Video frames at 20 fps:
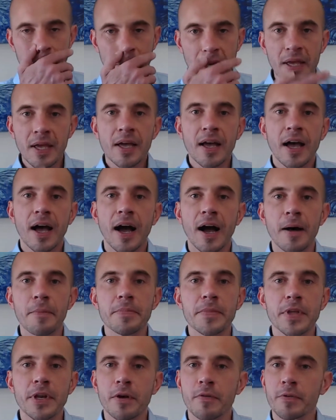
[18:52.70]

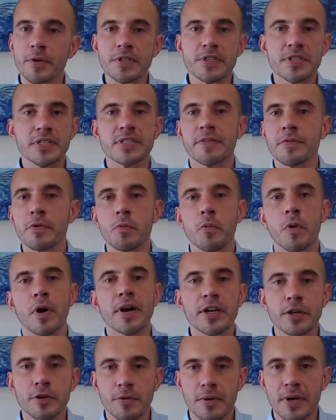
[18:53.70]
For instance, if you want
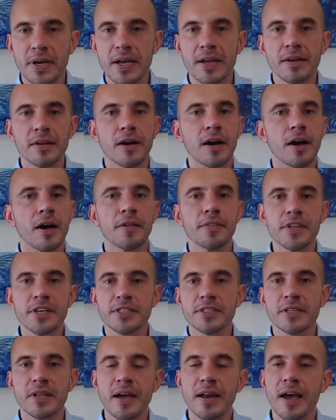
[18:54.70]
it green on this
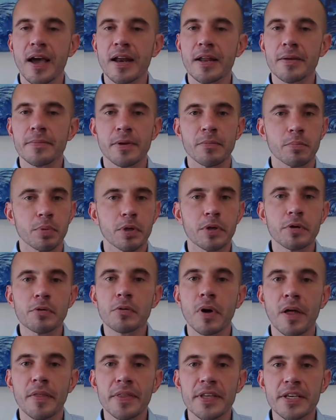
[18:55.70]
line item and blue
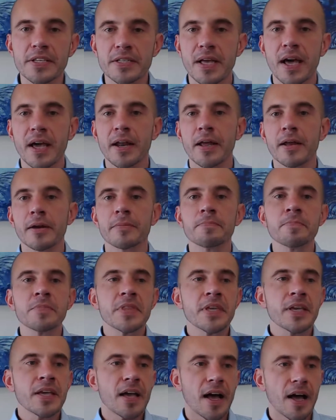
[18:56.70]
on this line item,
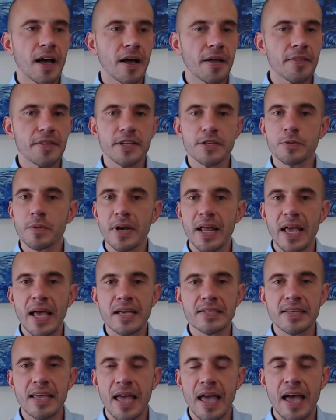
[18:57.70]
this one has
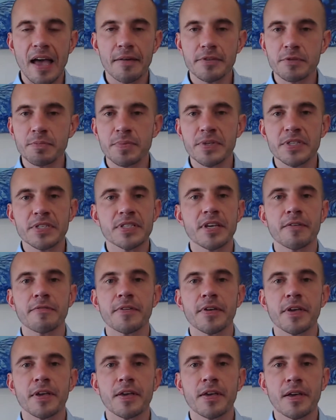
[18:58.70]
to have
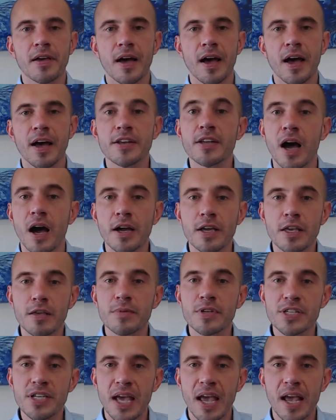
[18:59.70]
specific
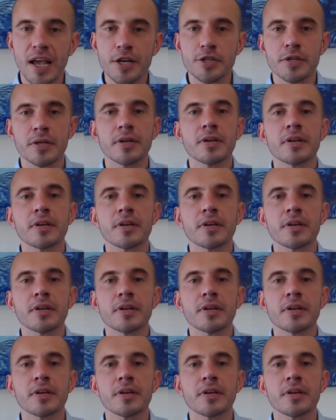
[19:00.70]
documentation